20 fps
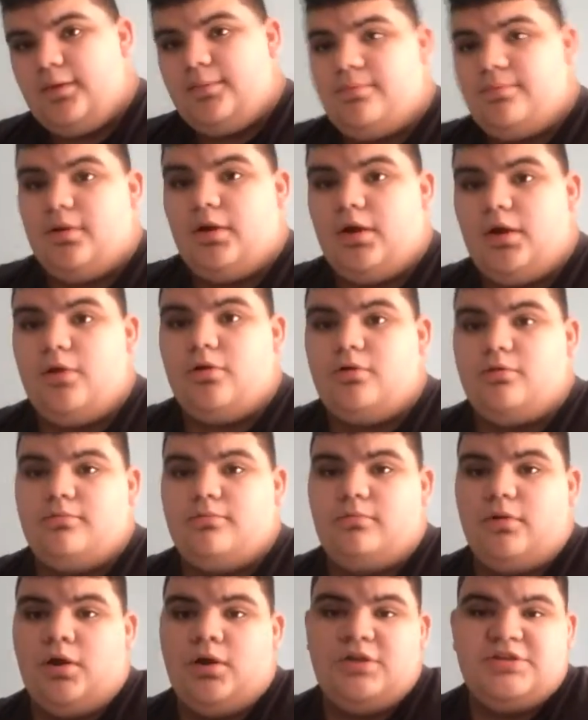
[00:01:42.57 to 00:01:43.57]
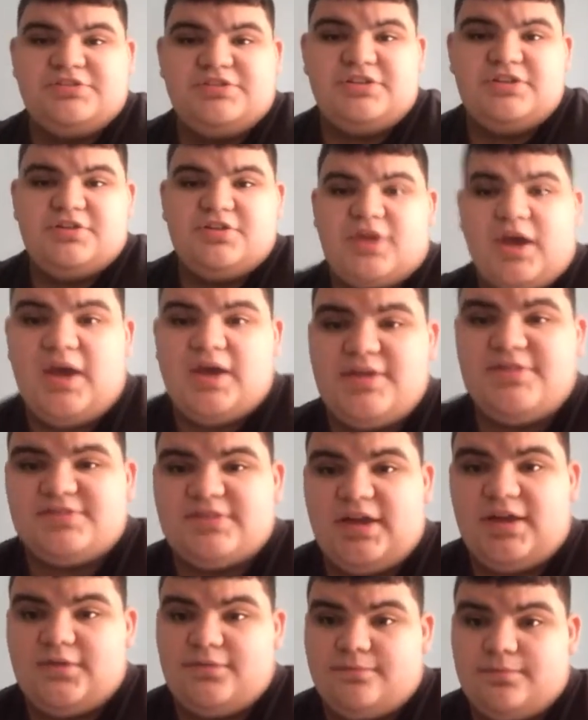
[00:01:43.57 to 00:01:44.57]
But honestly, you guys,
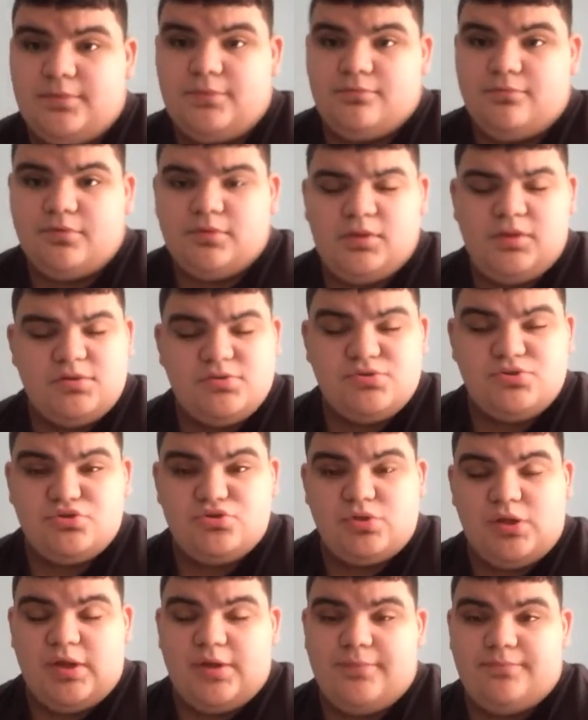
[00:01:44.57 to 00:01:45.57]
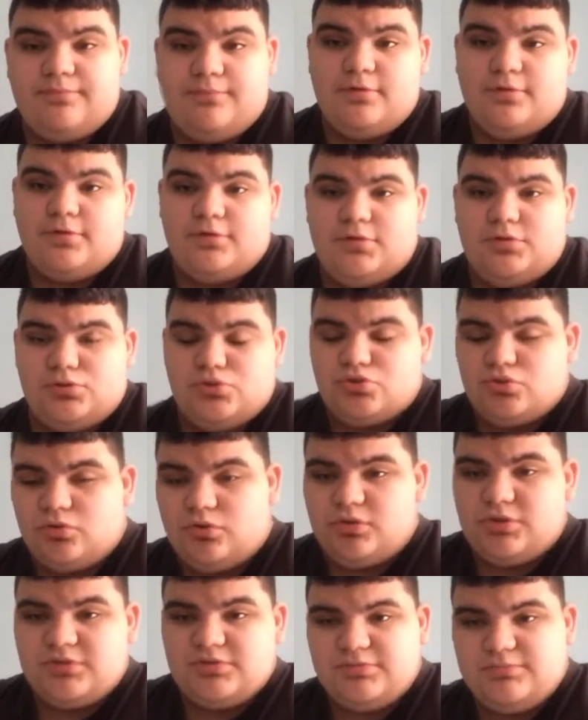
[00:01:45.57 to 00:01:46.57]
I've been
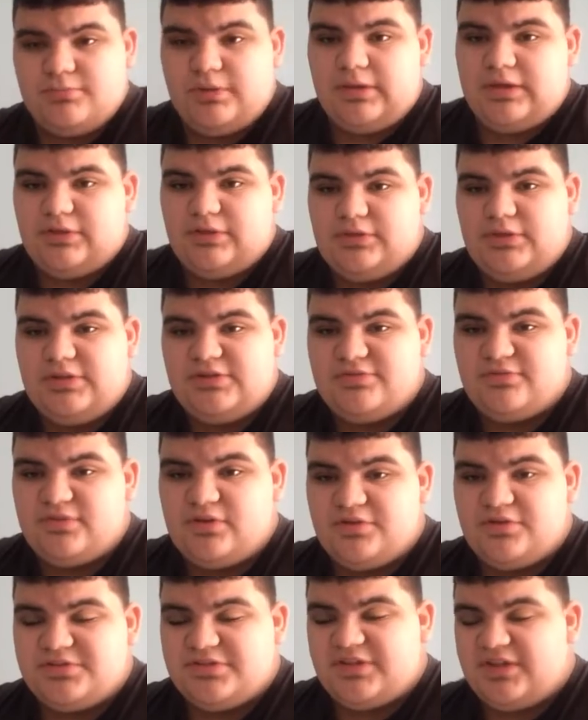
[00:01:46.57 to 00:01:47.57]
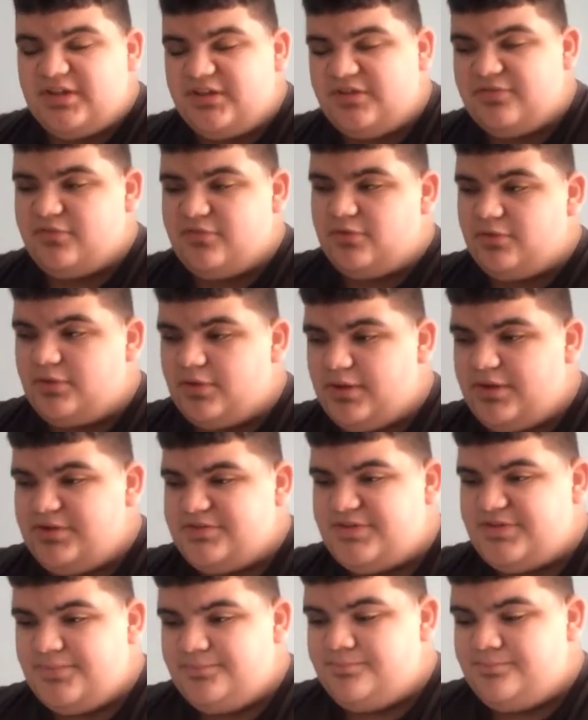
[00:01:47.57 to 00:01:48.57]
enjoying making these videos, guys, for you
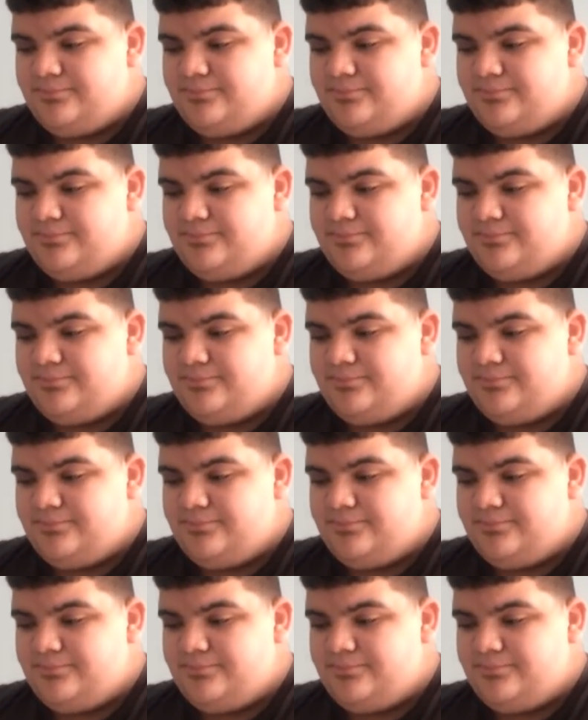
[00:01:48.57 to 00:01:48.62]
guys.